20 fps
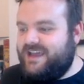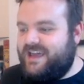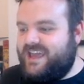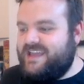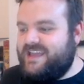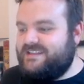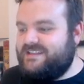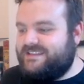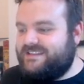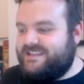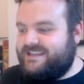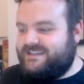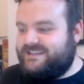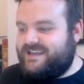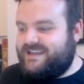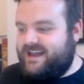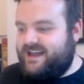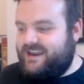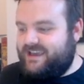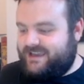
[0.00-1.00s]
Into the
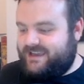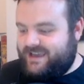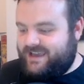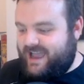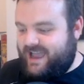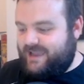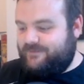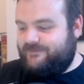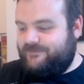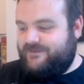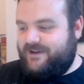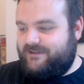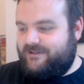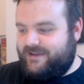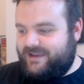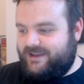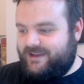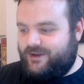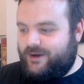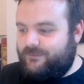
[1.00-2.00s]
Dalek. I'm
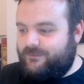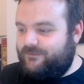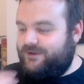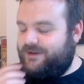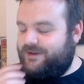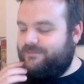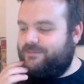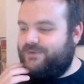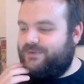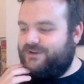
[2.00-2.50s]
very confident